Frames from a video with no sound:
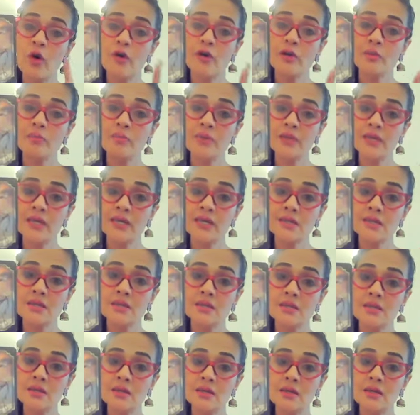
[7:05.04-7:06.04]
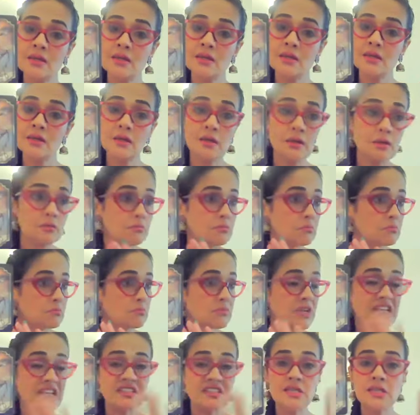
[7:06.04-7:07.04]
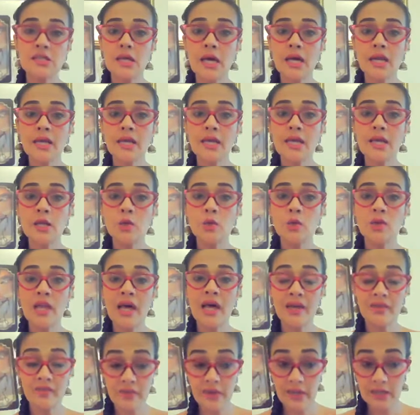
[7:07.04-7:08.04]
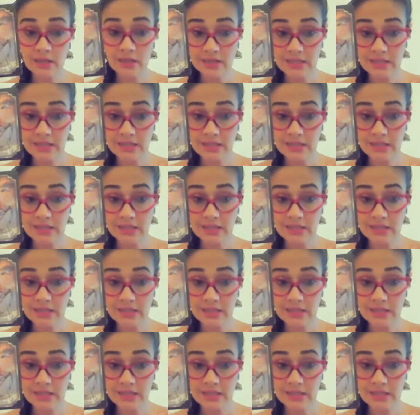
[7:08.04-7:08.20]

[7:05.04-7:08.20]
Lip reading: a foreign place and starting a new life,